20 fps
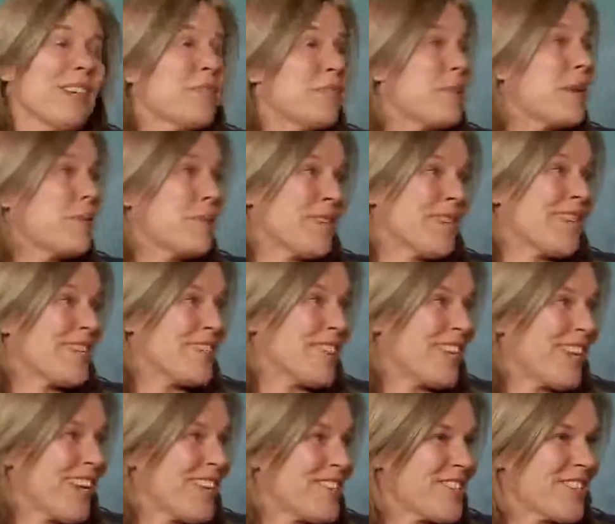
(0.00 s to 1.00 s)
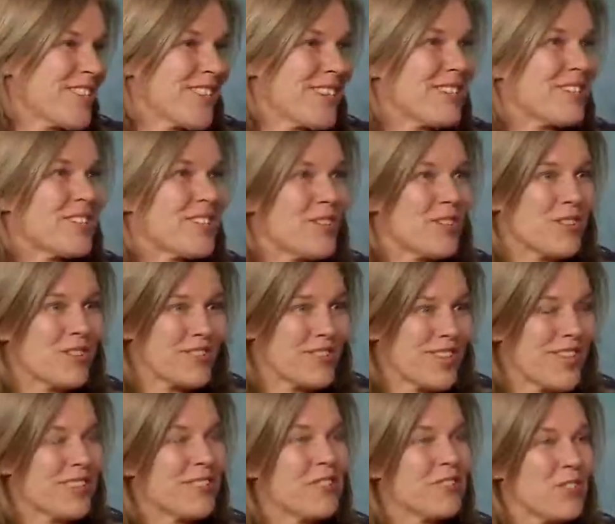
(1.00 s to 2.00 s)
of public education, and so the
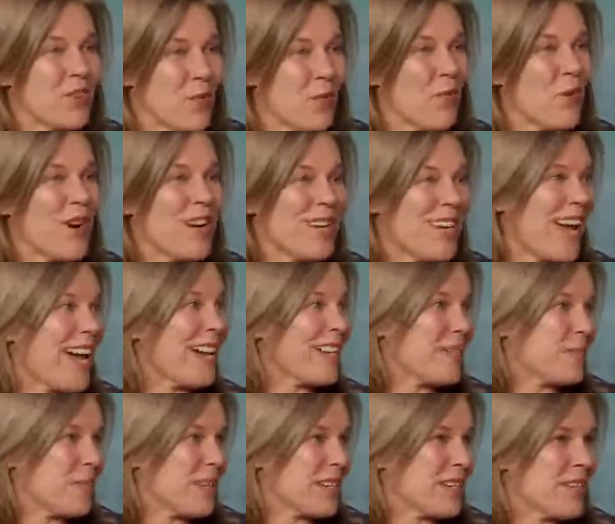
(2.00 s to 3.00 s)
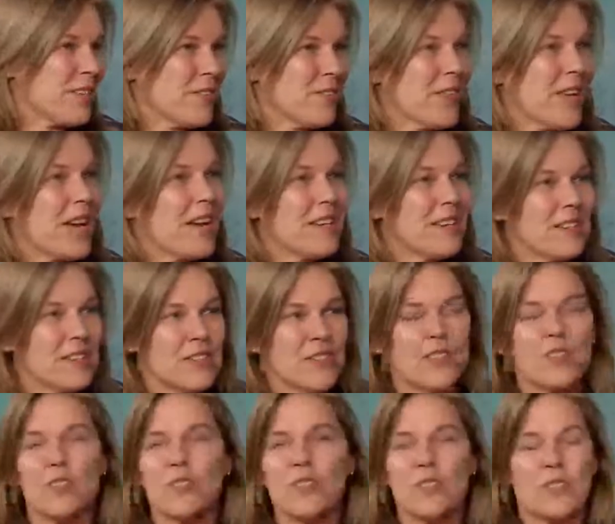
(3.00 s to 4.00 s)
standards are one aspect of that. And as
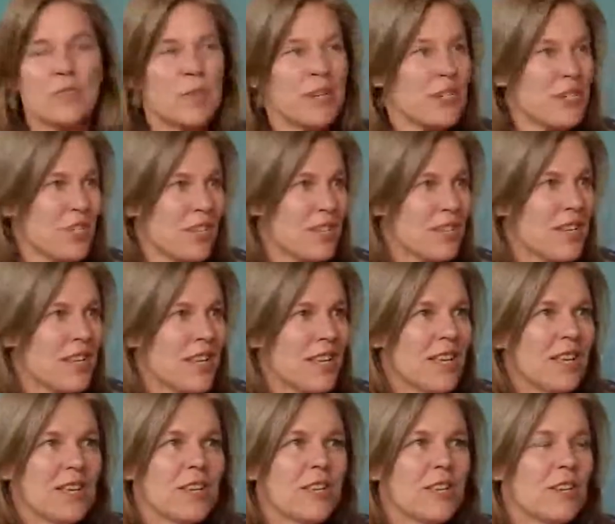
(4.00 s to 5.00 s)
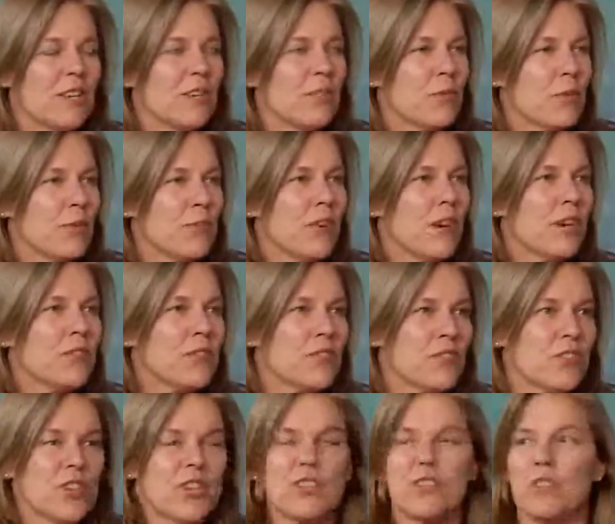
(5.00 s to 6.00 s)
you just mentioned, we've also
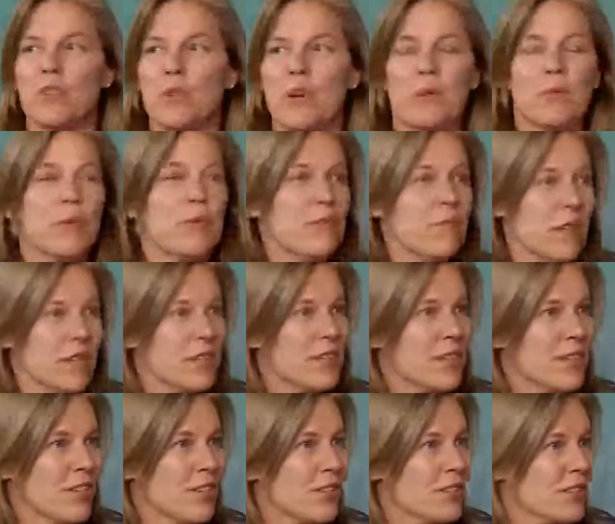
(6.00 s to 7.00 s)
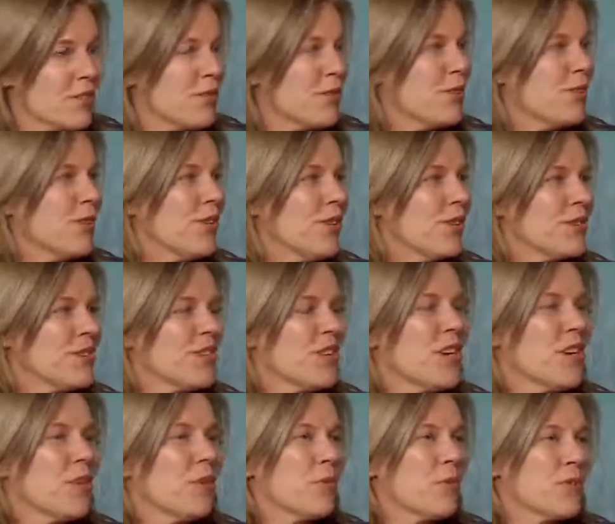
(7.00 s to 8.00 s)
changed the way we funded our schools. Mm-hmm.
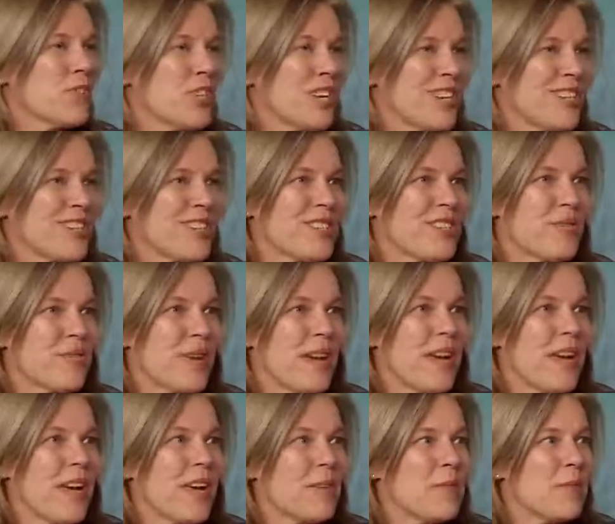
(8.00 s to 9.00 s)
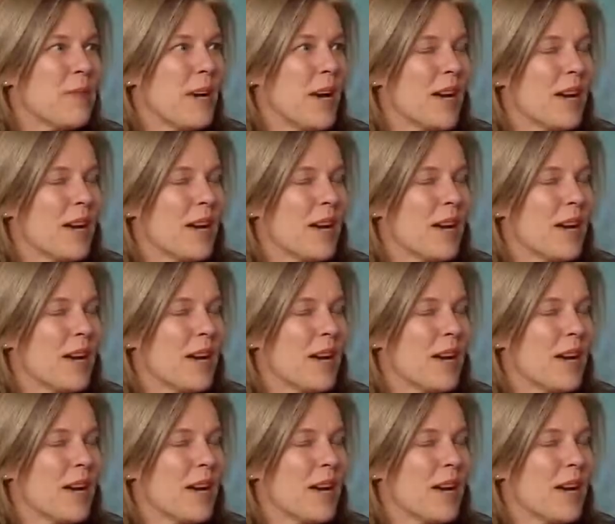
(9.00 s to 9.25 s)
We're changing the way